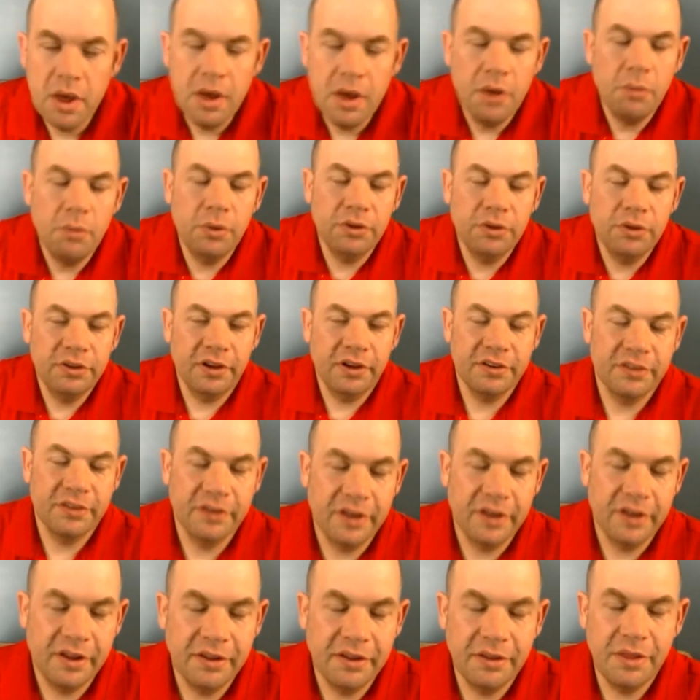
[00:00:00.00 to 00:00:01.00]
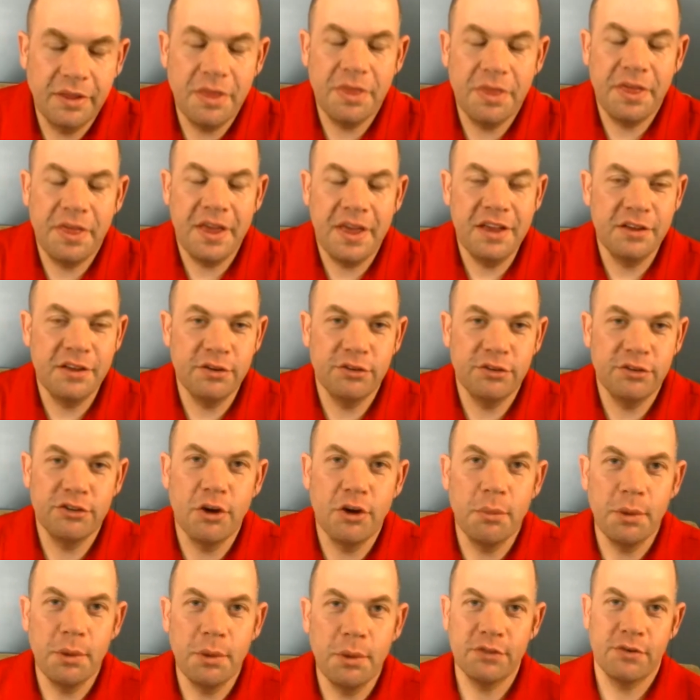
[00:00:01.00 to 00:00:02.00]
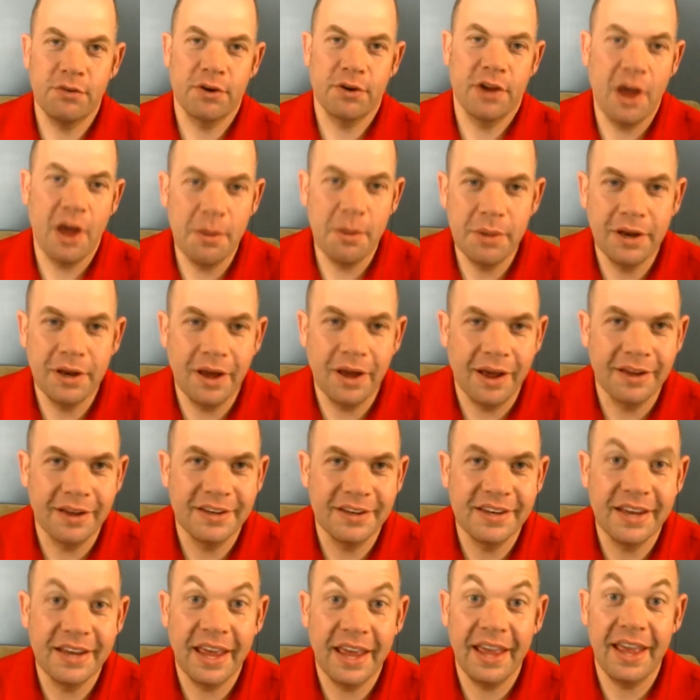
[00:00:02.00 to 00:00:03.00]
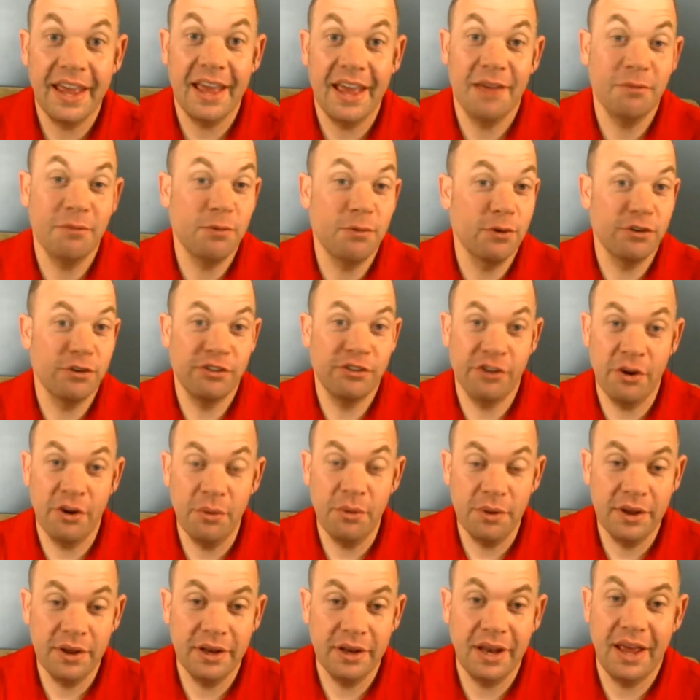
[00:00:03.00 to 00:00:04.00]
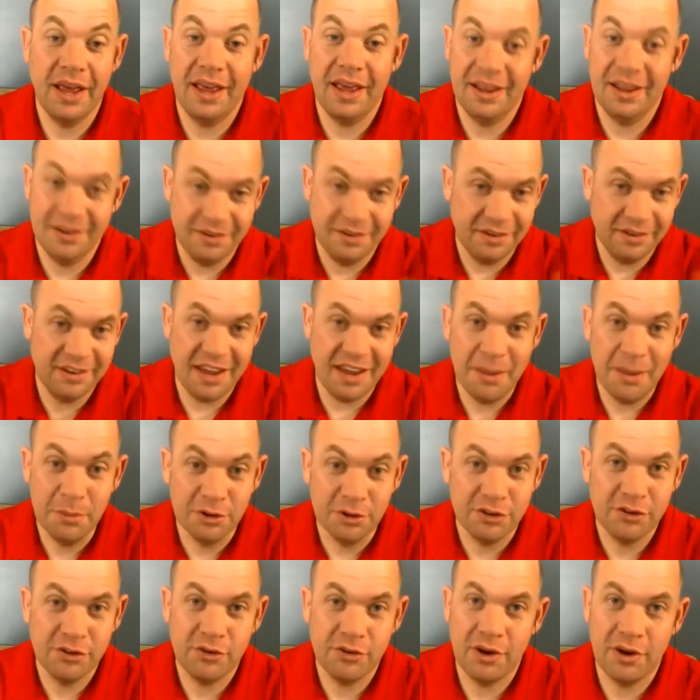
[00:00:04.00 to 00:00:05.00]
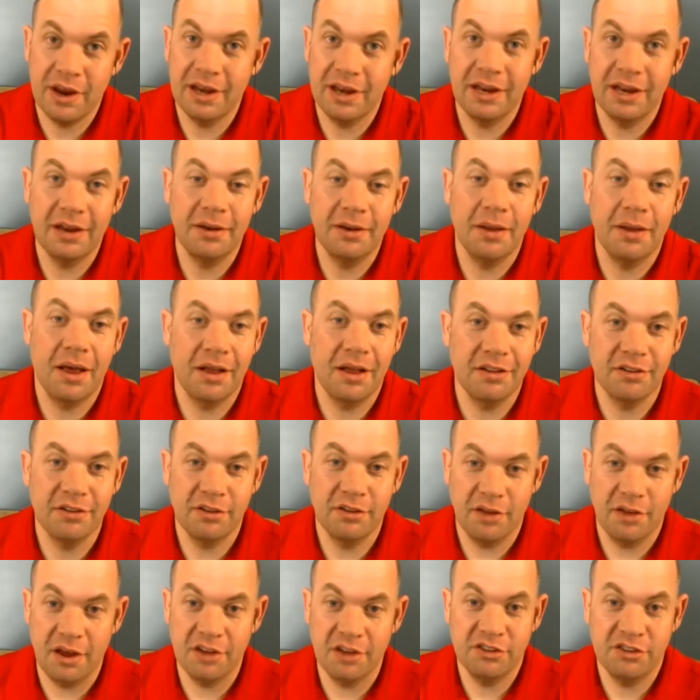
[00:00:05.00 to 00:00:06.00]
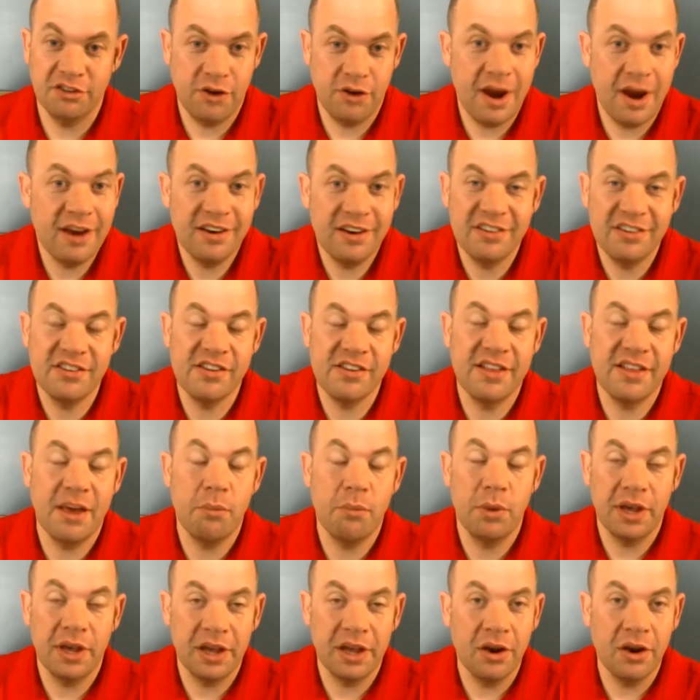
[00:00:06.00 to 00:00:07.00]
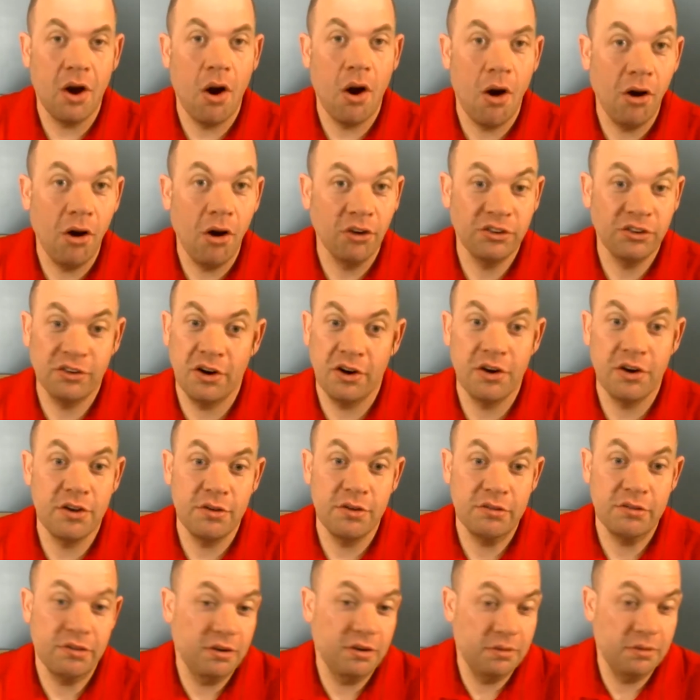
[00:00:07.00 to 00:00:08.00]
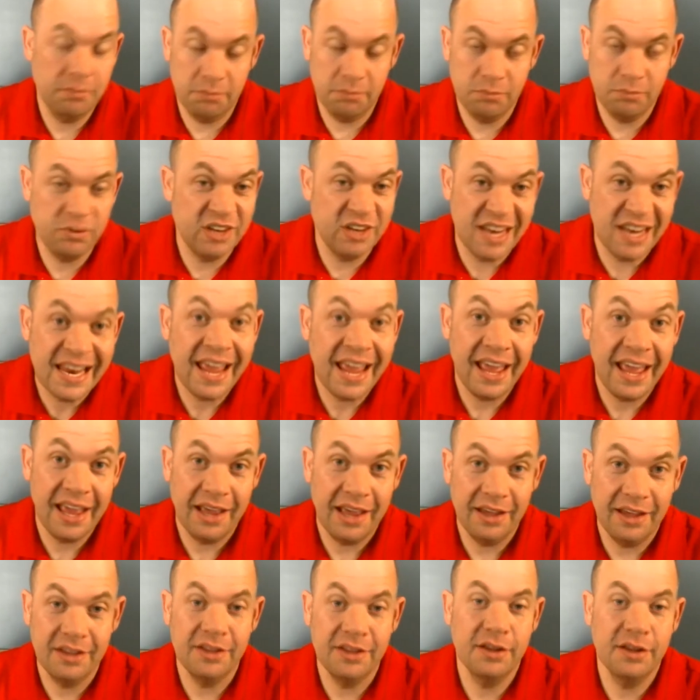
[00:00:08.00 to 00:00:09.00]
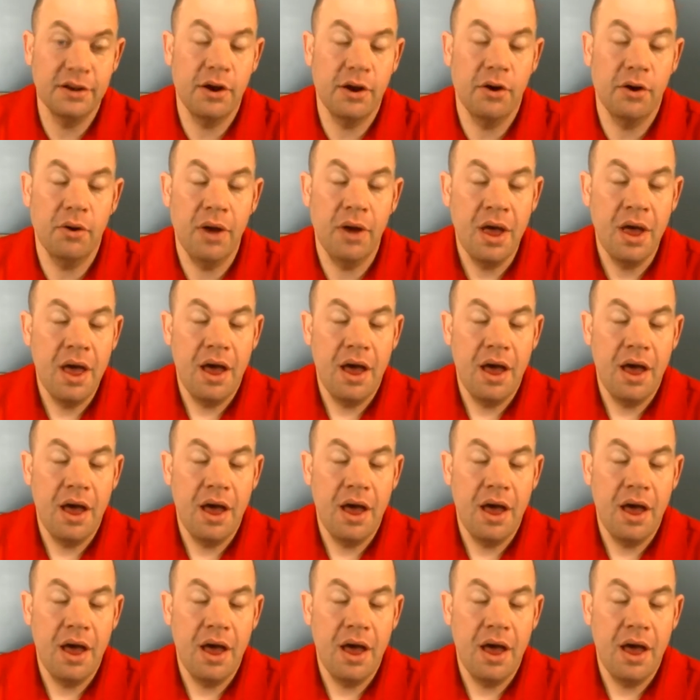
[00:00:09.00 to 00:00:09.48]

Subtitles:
Well, Dr. Nall, thank you so much for coming on today and for showing and demonstrating a strategy that we can all start using today. You know,